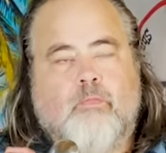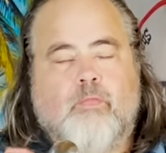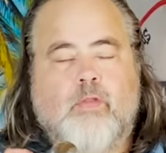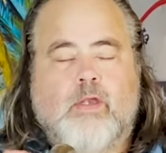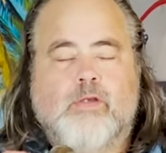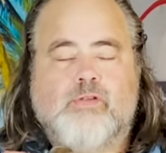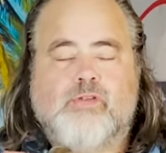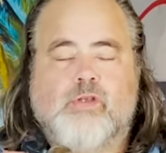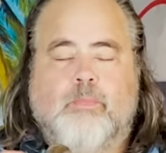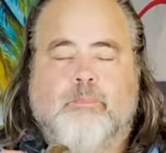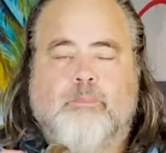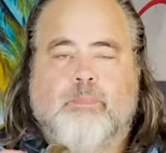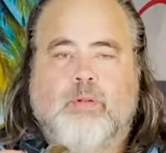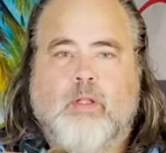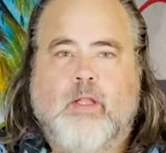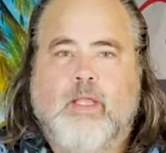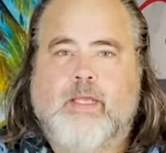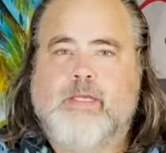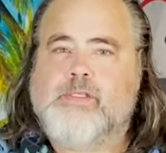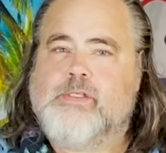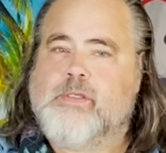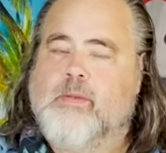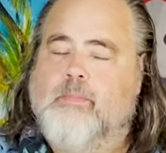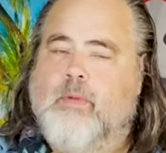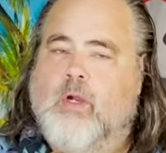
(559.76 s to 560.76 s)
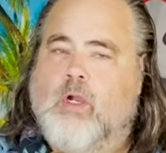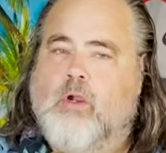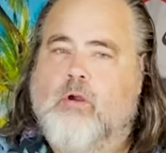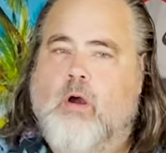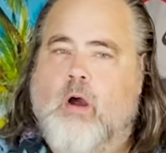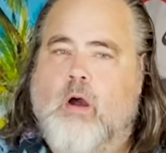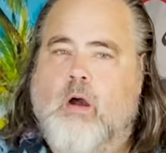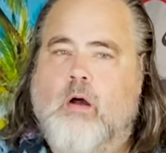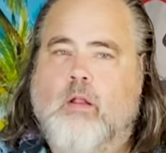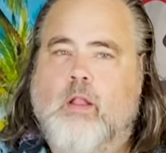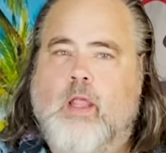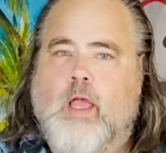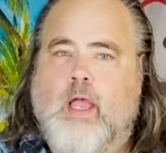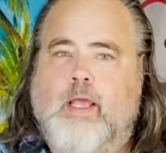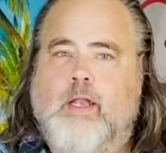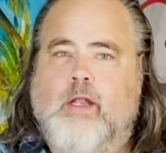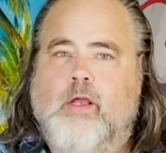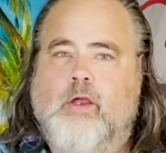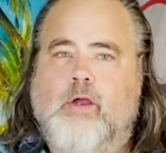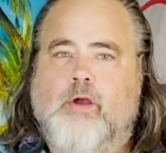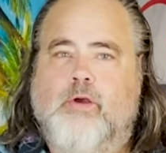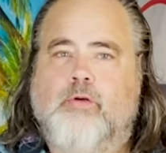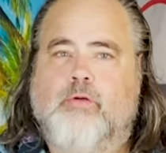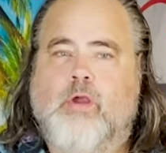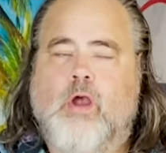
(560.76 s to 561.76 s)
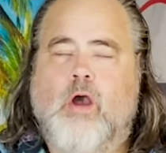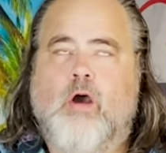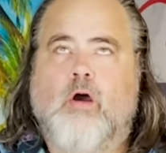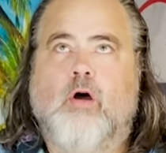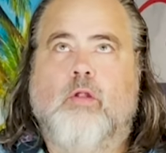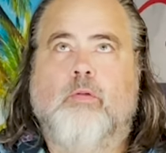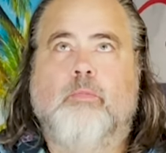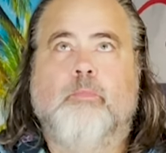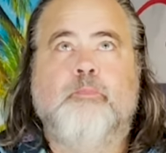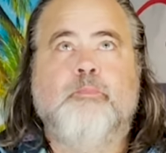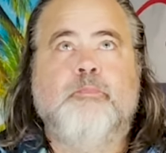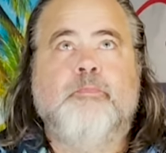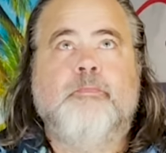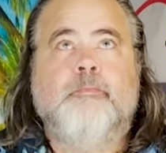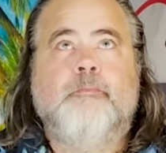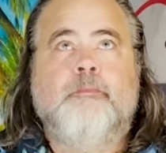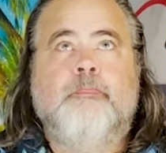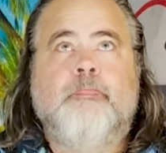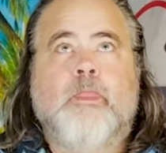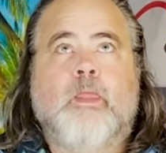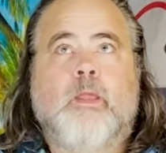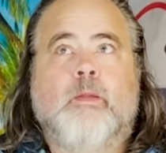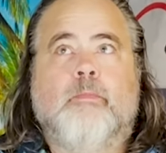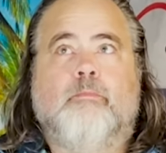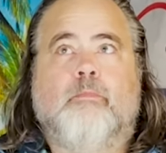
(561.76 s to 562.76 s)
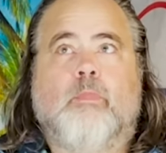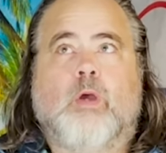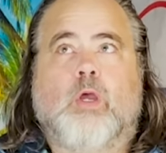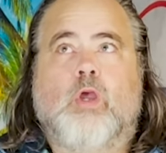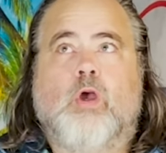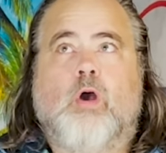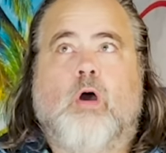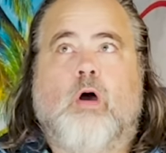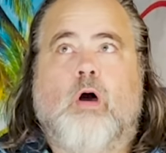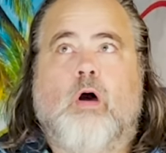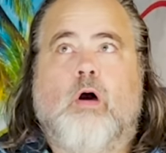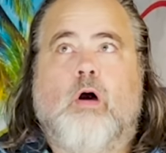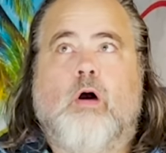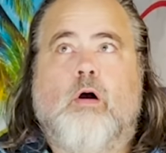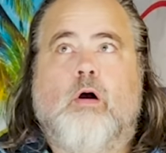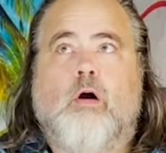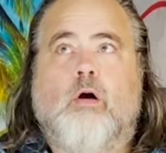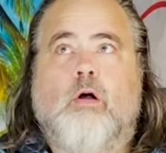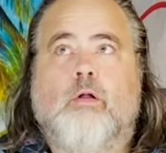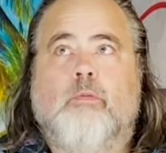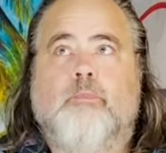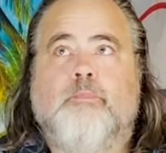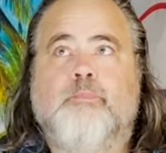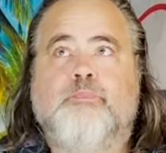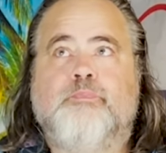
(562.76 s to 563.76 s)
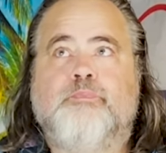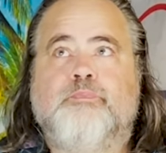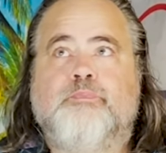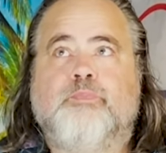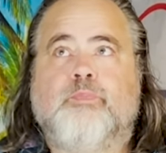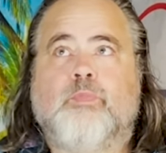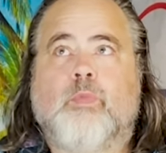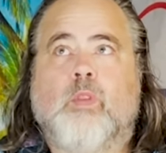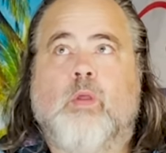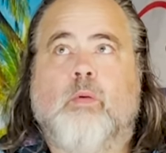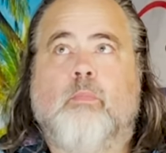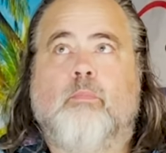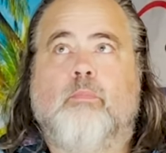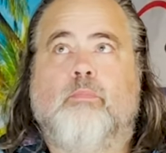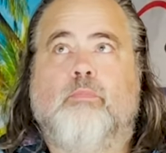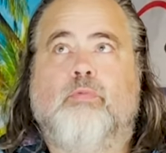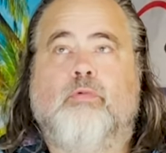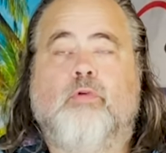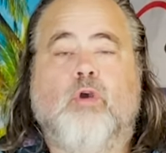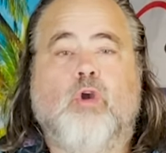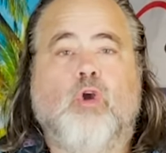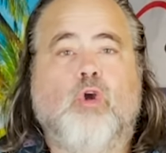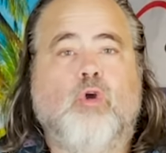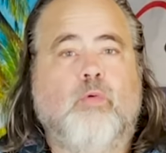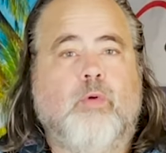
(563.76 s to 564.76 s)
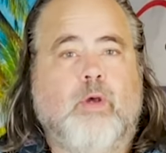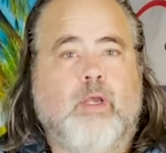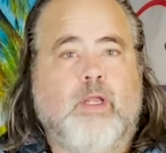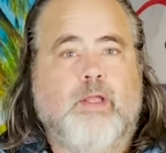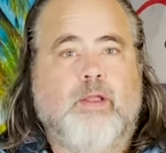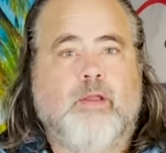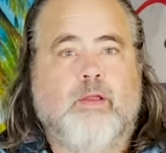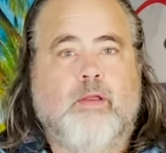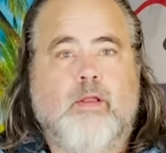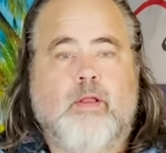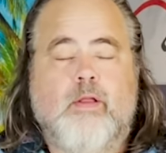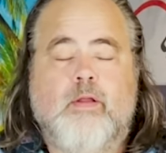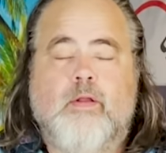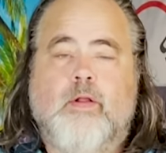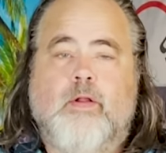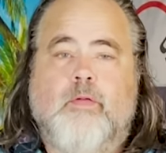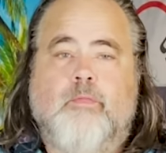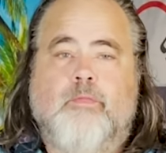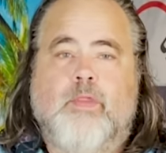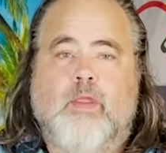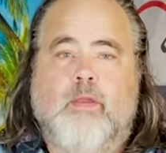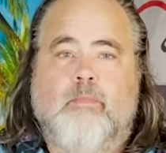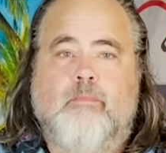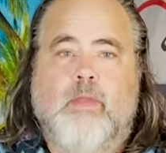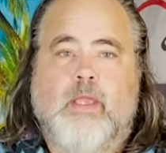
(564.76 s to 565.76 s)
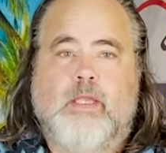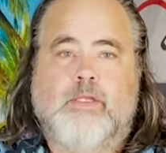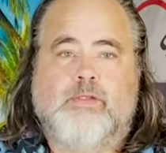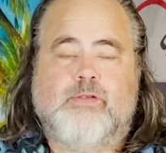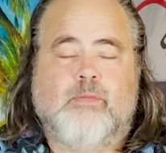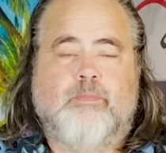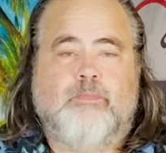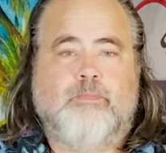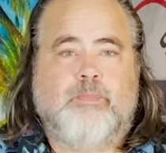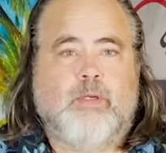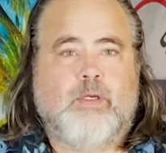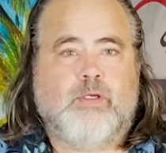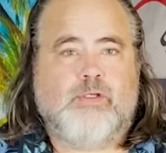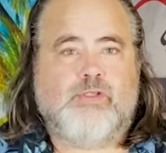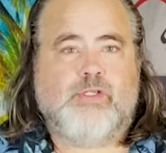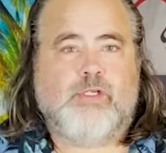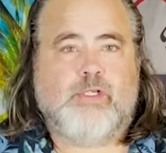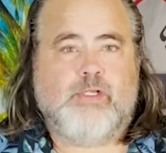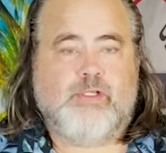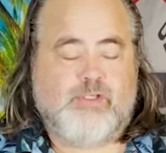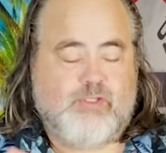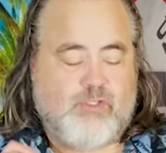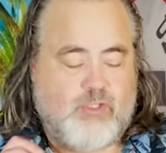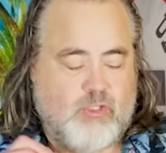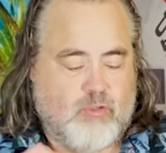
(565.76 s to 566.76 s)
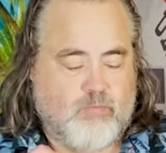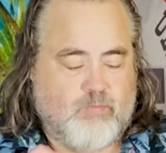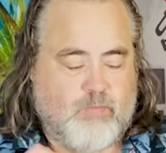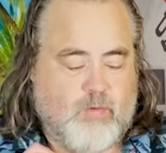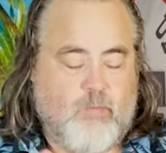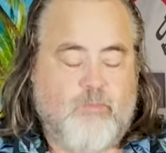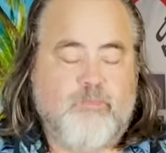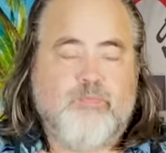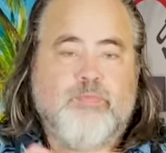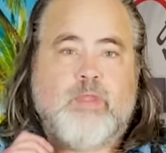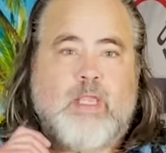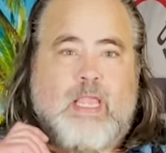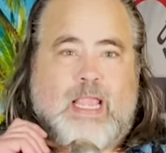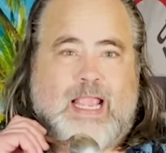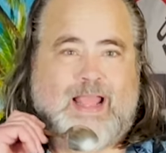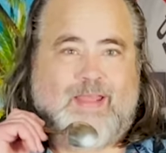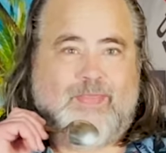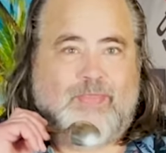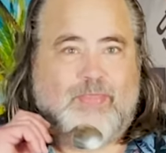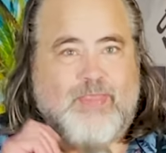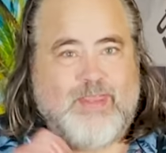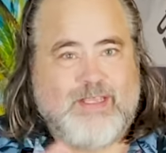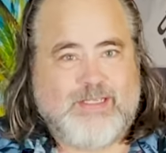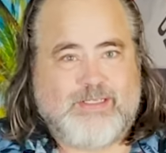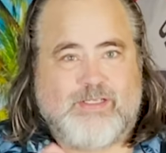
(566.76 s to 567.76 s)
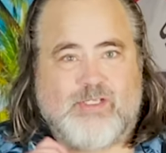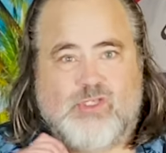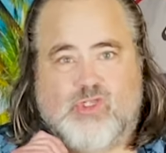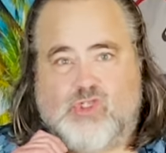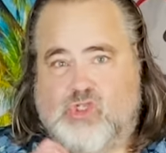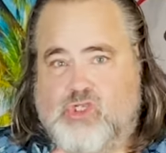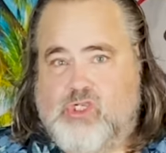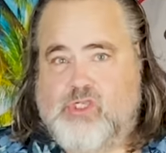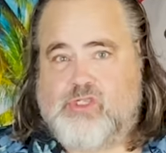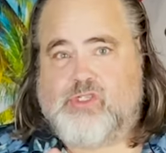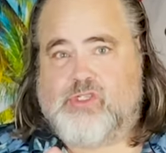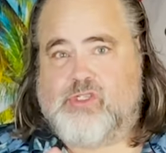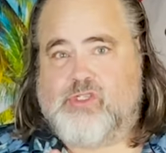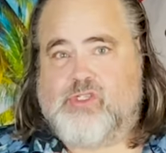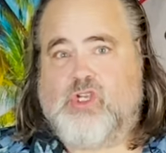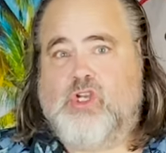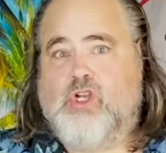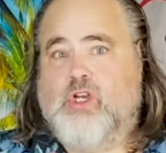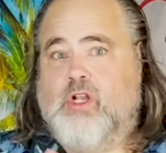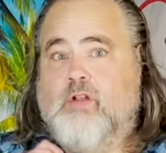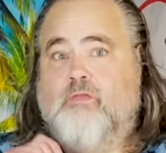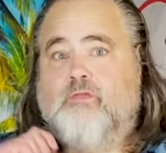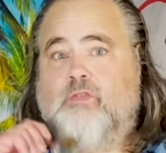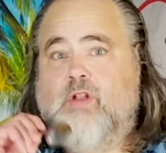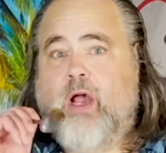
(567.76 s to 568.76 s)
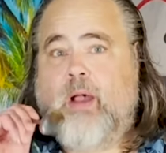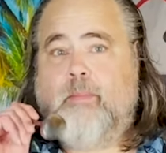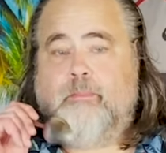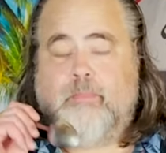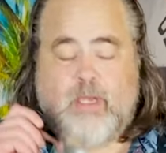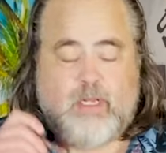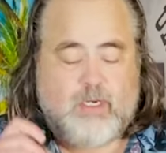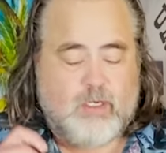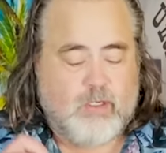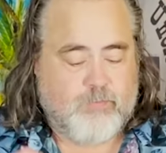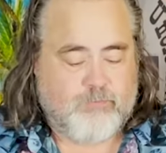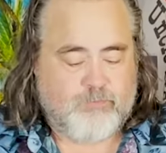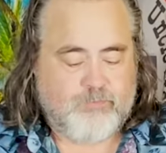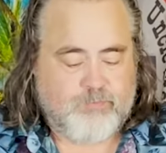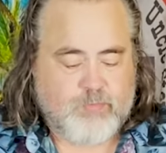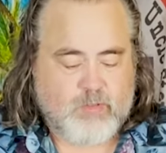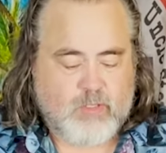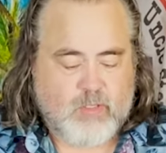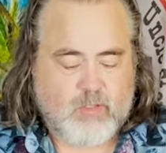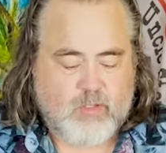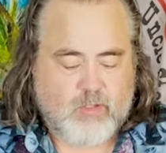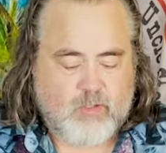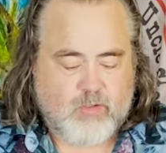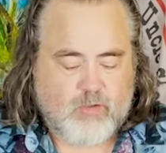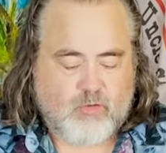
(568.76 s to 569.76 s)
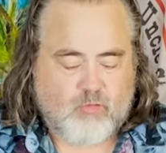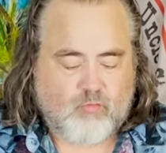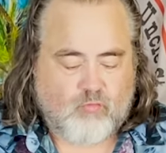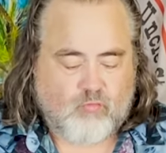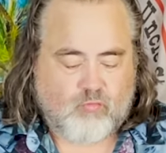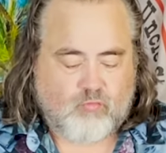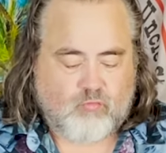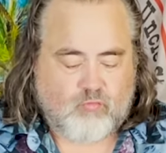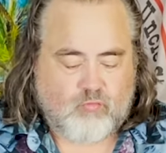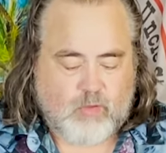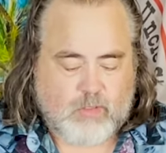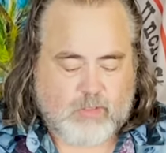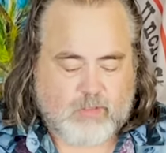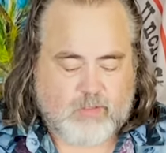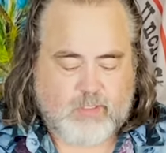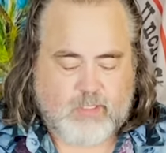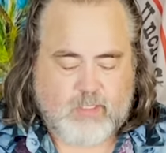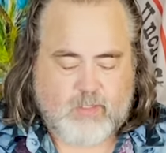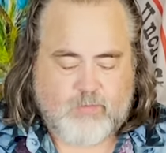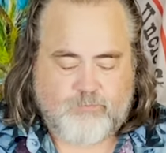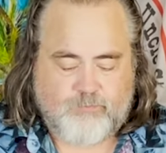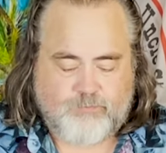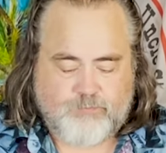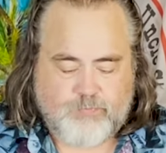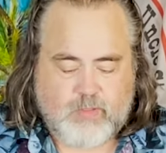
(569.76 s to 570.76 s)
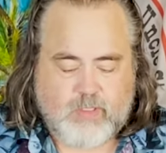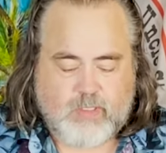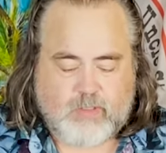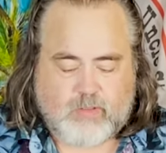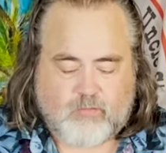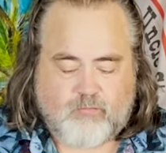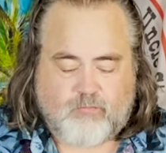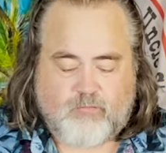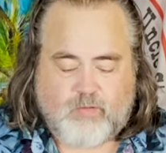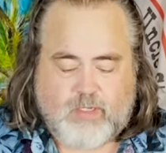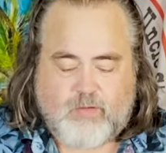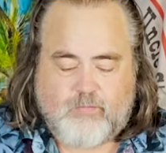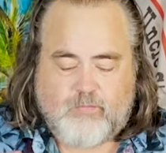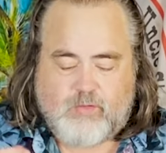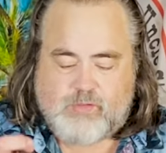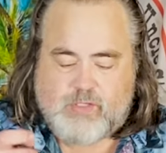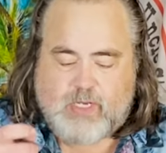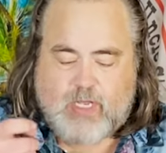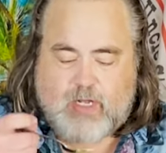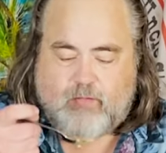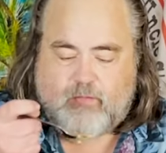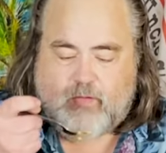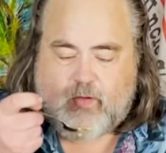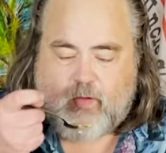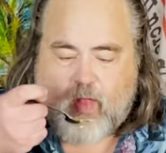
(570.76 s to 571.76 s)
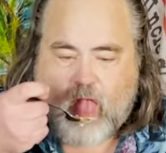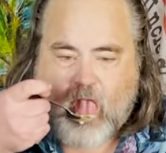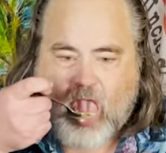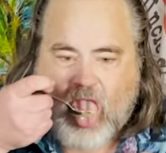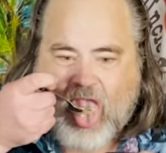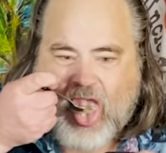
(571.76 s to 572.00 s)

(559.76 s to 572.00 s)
There's a place in McCall, Idaho called McCall Brewery that makes a beer cheese soup. And this is just as good, if not better. You really get the flavors out of it.